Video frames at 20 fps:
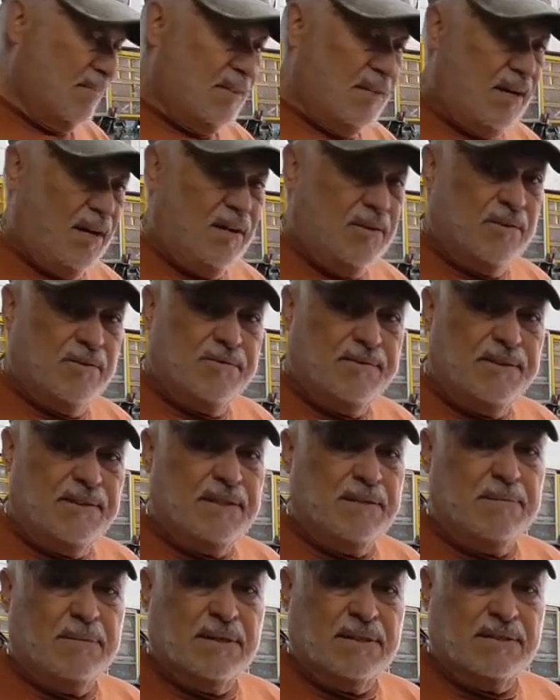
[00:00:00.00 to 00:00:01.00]
don't know,
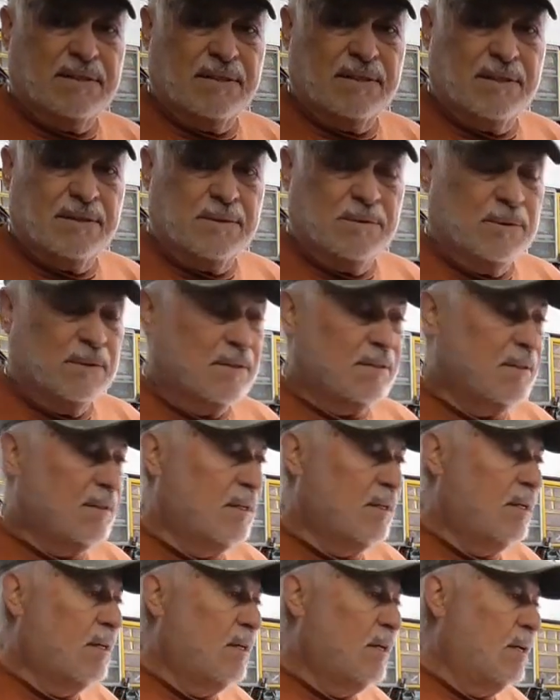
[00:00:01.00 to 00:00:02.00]
$50 I think it was.
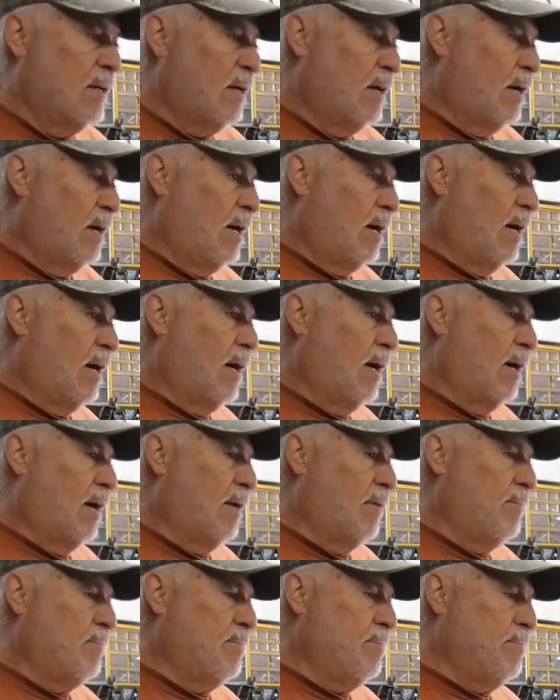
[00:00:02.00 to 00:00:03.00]

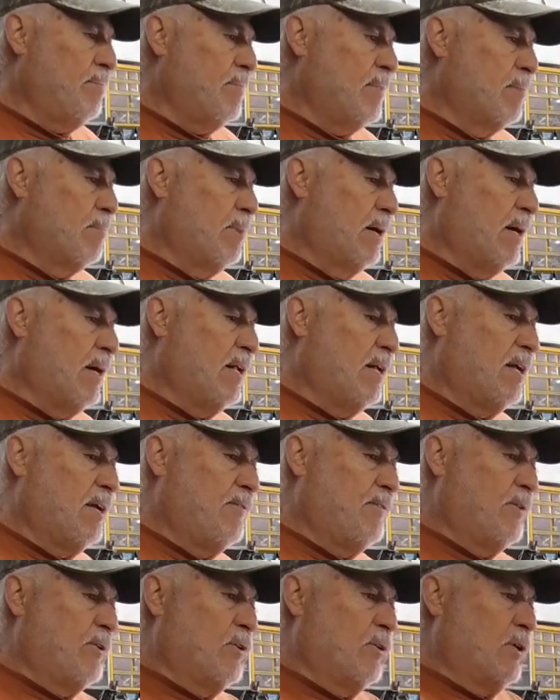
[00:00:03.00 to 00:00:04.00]
But
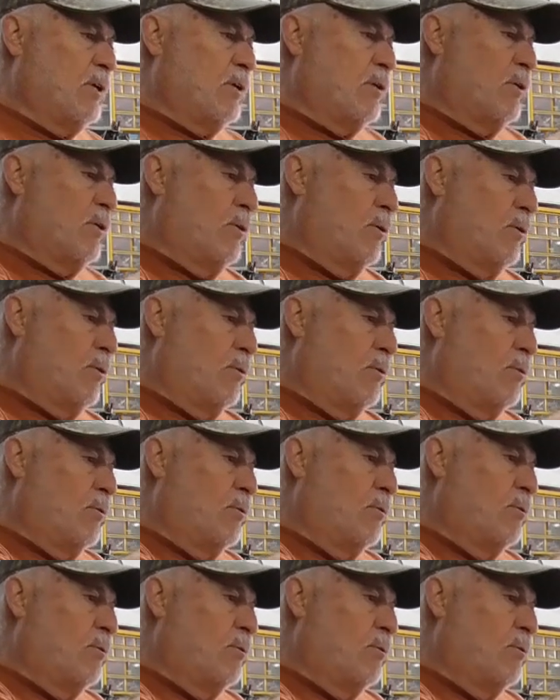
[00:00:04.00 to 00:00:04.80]
if you're gonna go